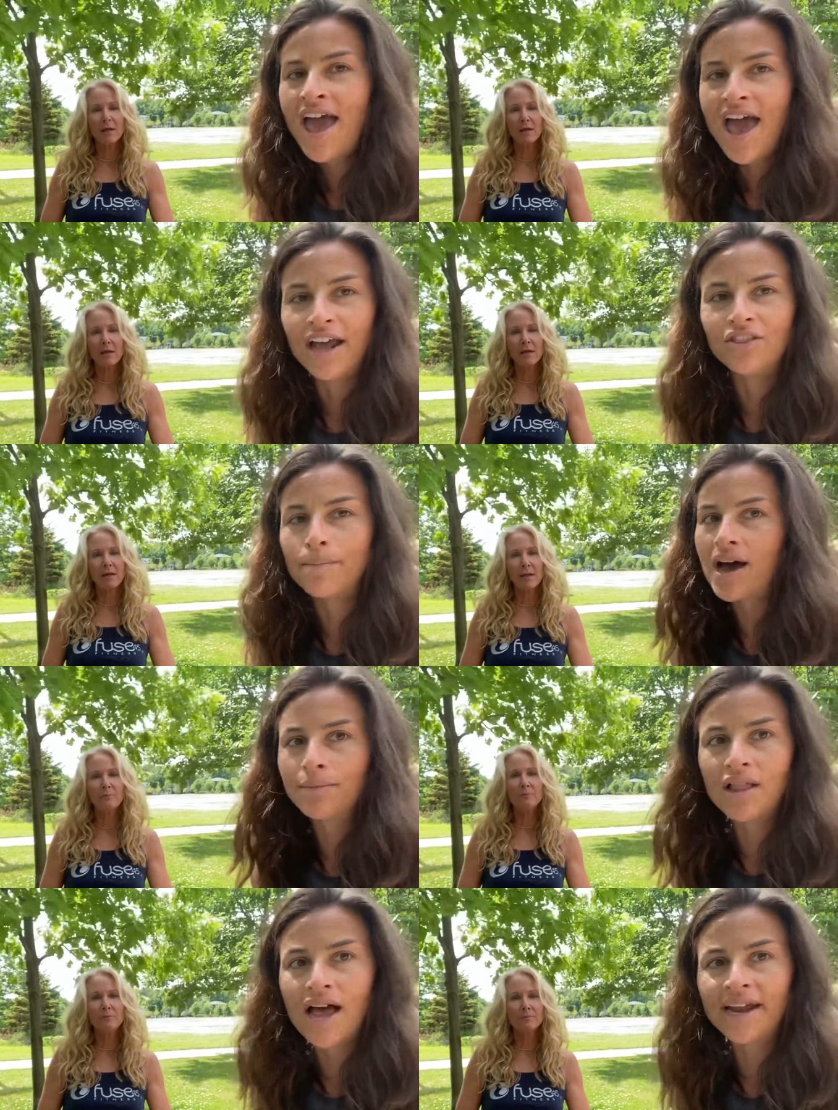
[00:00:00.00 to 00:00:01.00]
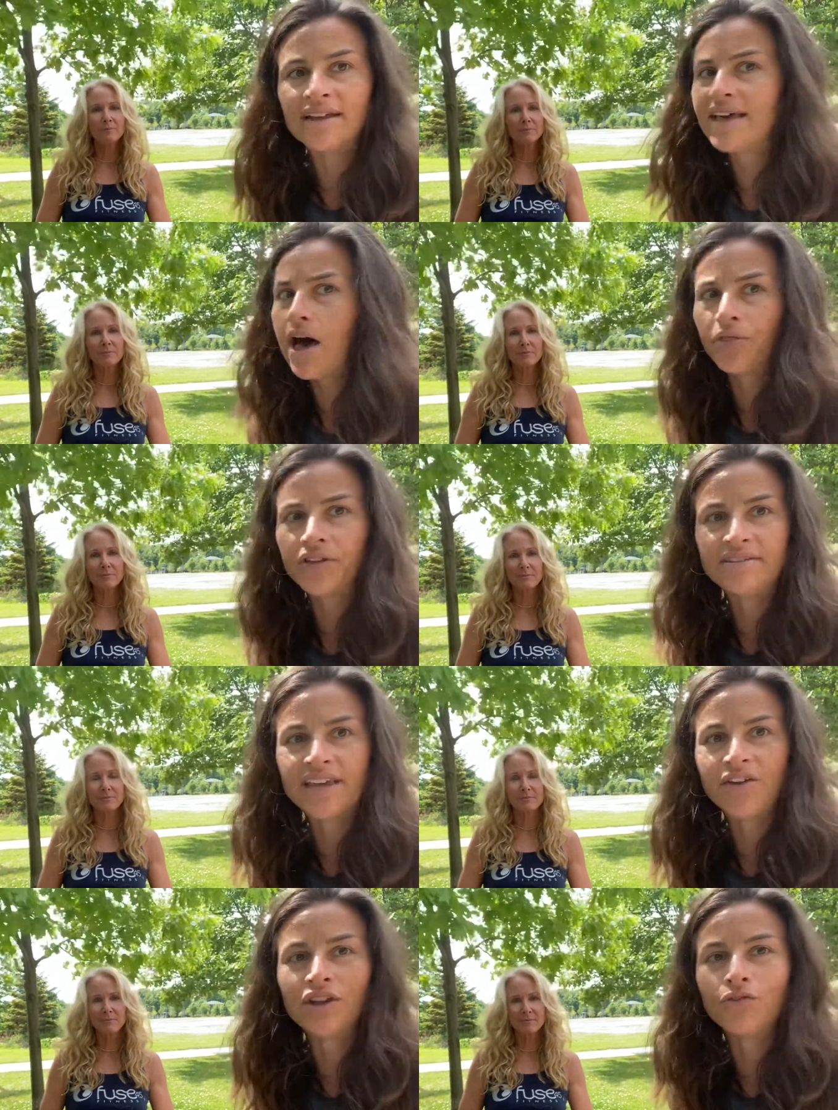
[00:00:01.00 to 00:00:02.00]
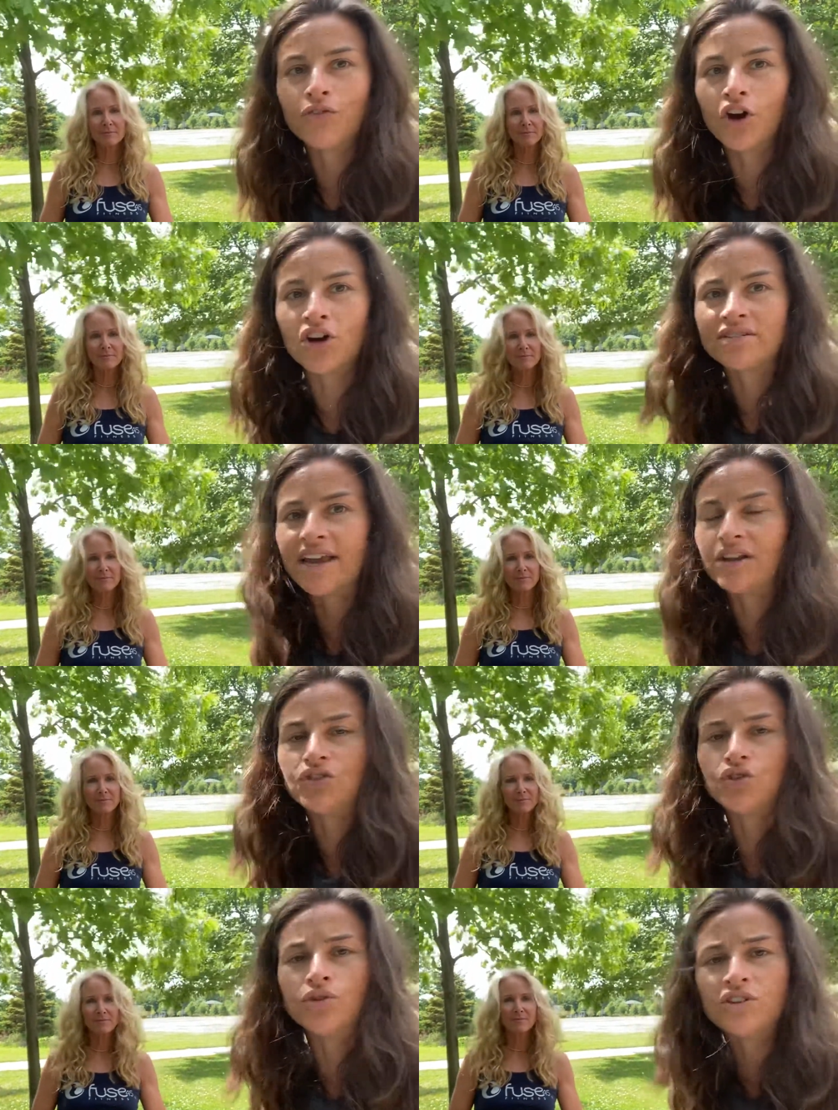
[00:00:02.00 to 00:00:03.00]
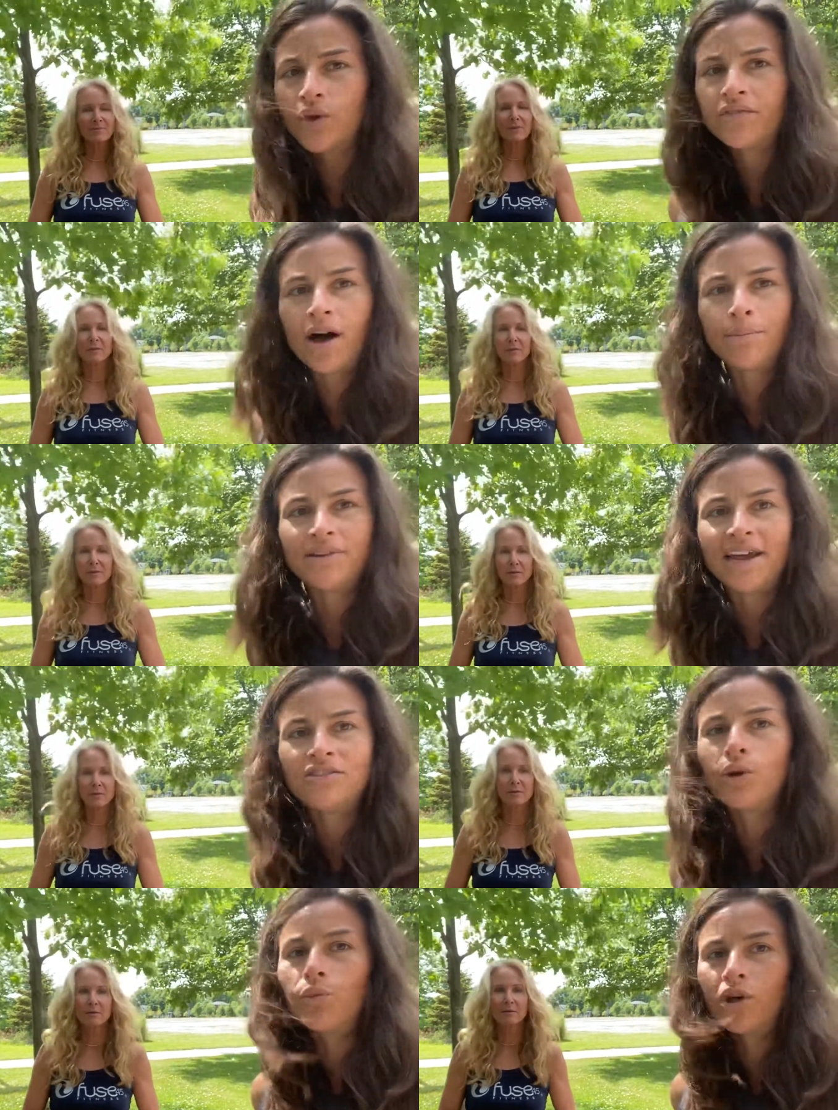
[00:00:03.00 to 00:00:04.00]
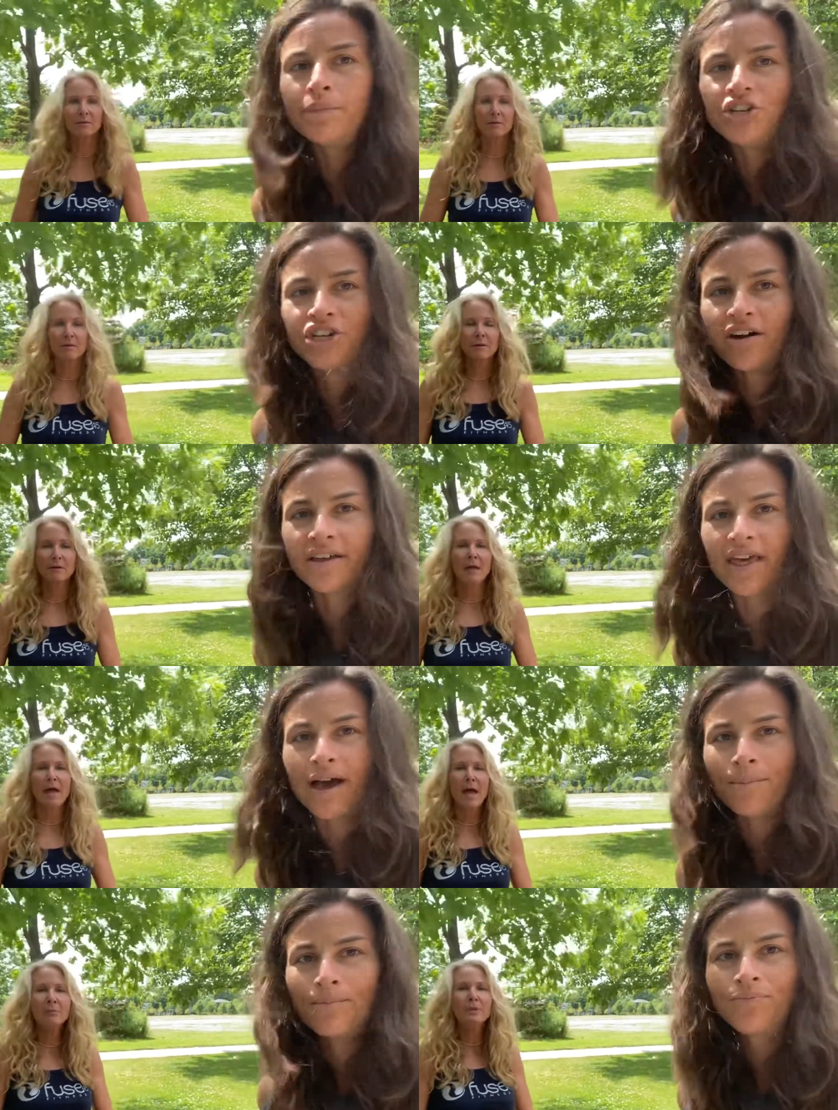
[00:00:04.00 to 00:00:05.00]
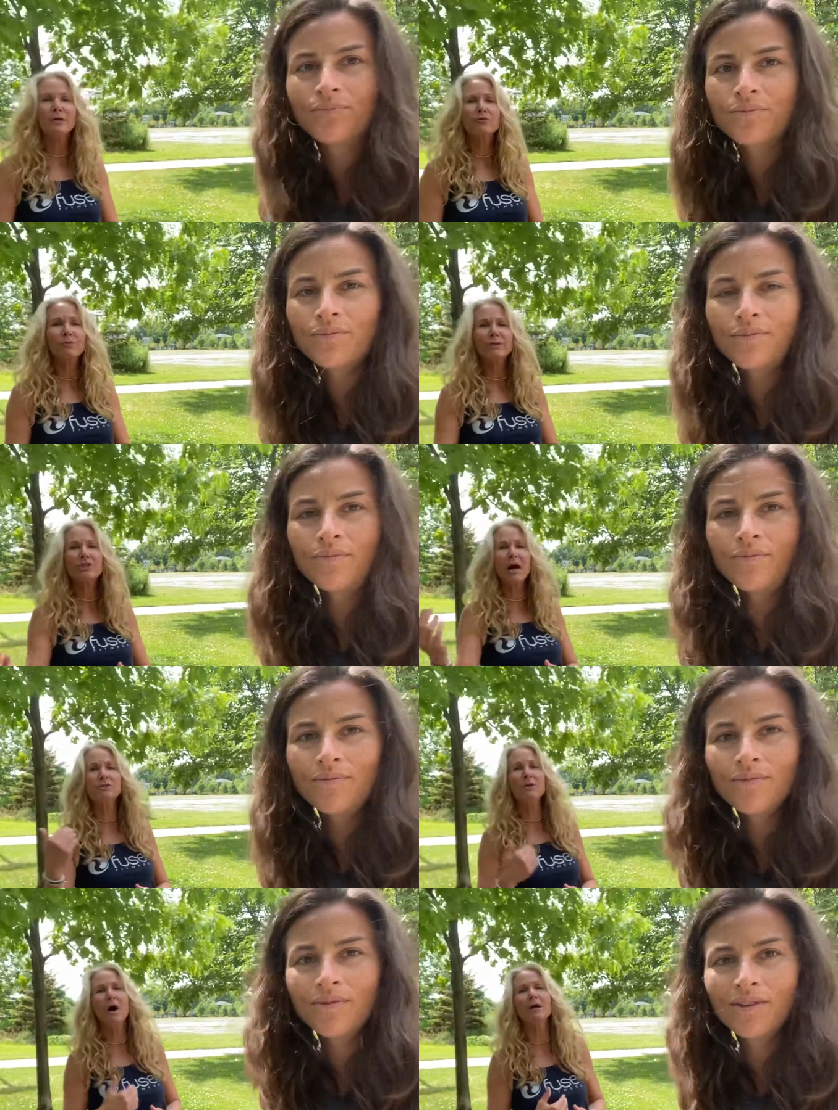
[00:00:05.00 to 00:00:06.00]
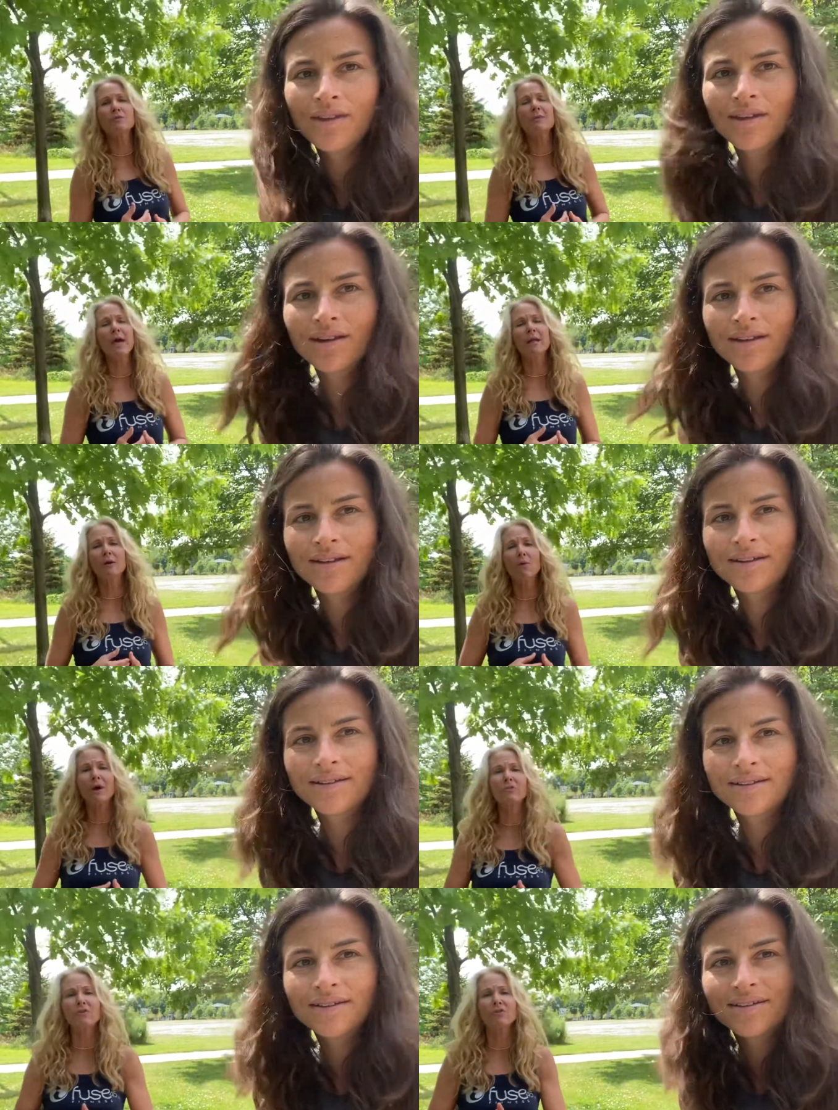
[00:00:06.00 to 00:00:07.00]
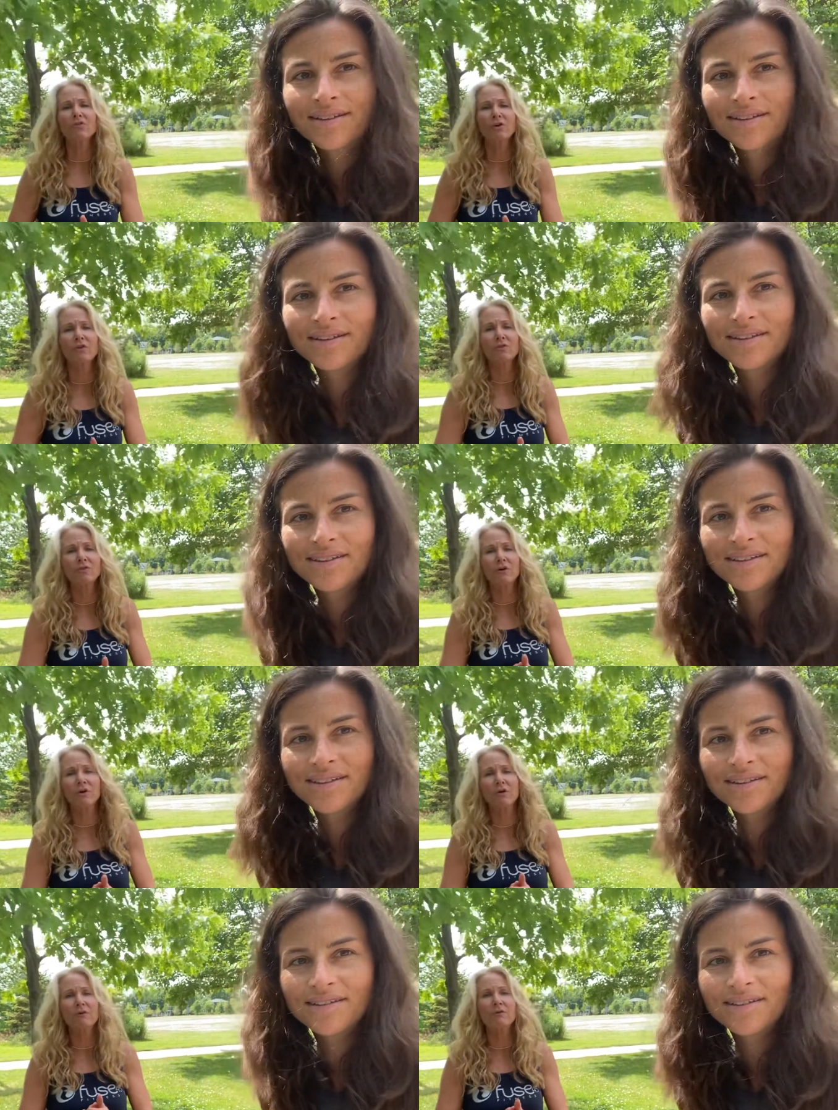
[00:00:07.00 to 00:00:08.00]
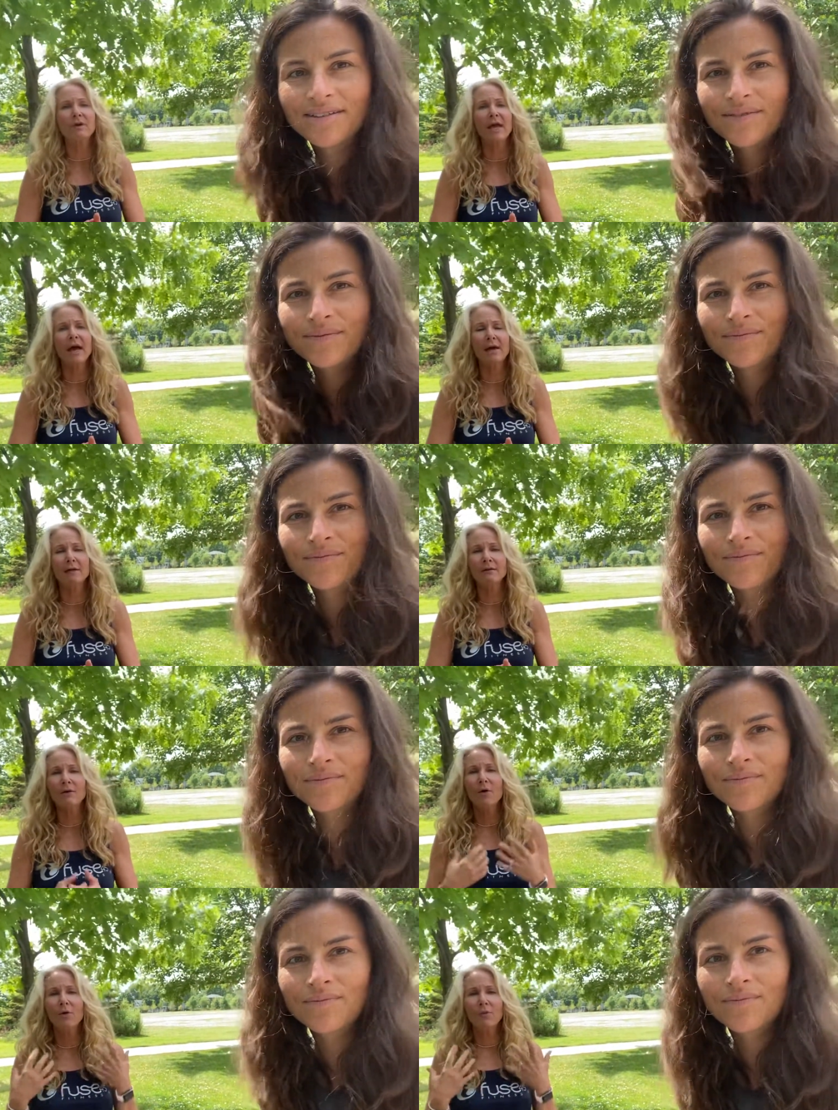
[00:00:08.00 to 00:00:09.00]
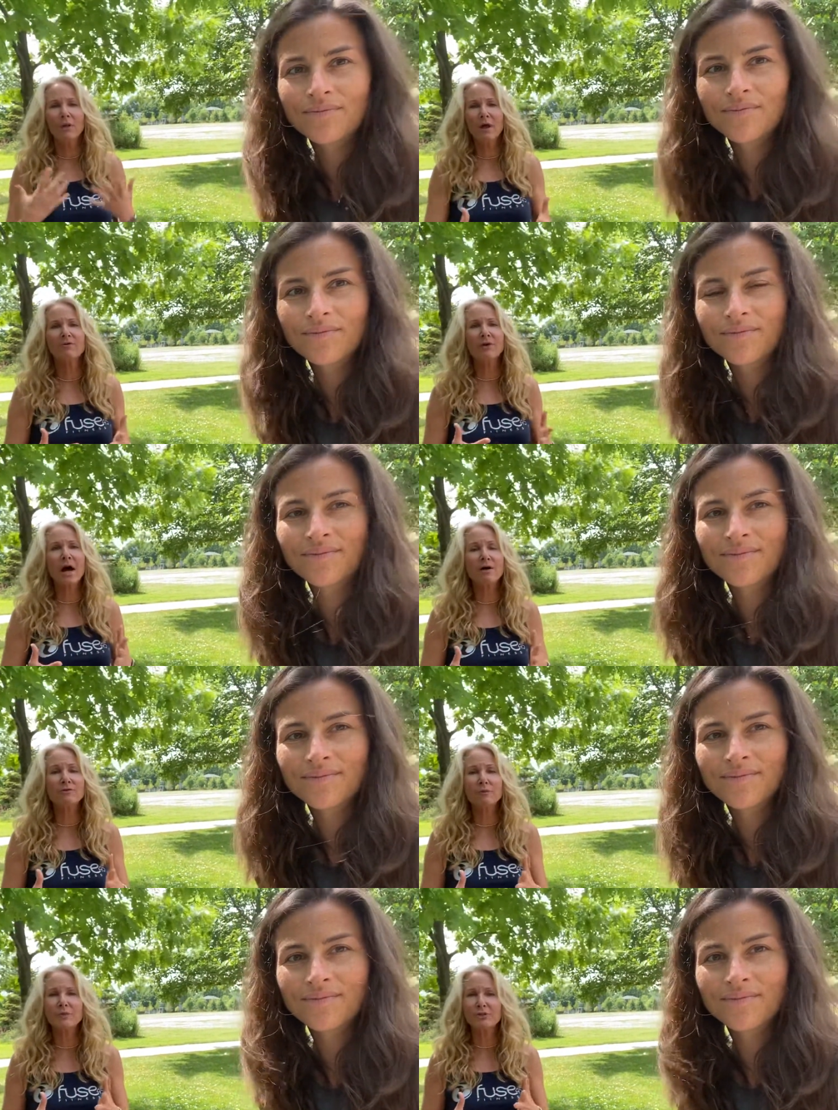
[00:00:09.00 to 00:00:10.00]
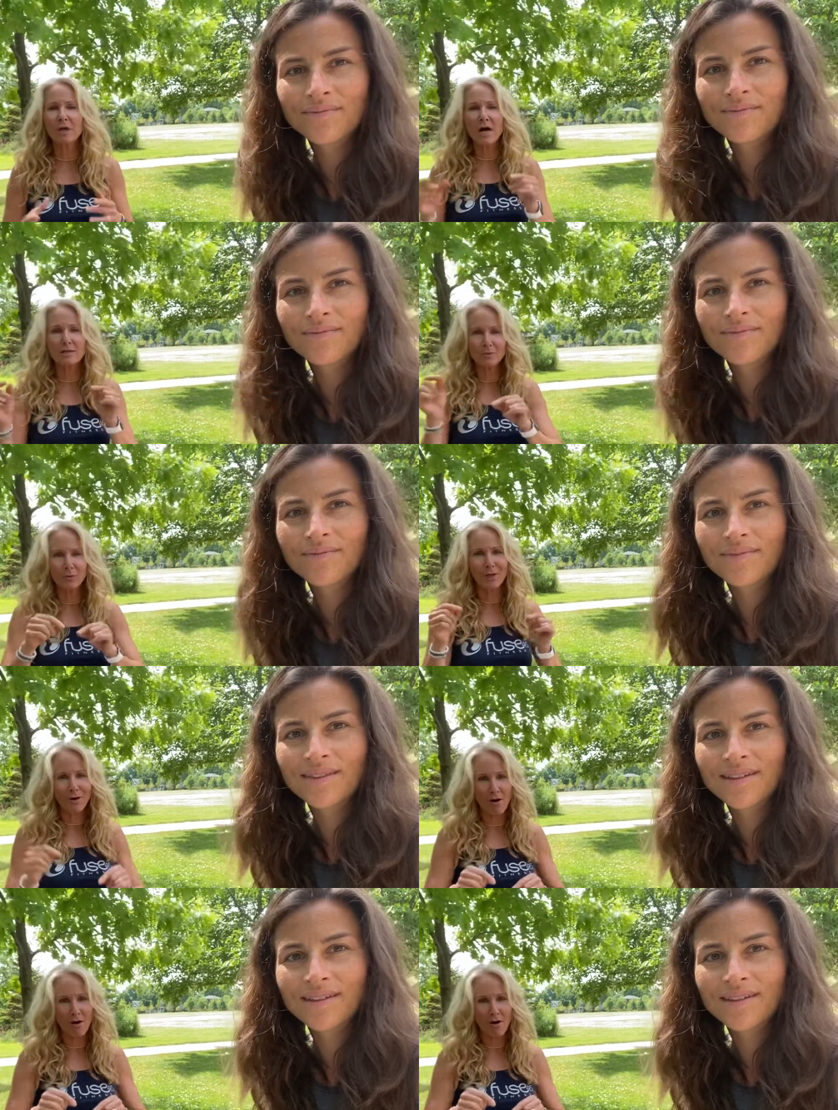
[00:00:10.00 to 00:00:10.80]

Speaker 1: And the bottom line is health and safety first. And as soon as we have updates, we will be sharing that. And
Speaker 2: please reach out to us with any questions or concerns. Again, we love you guys. We miss you guys and we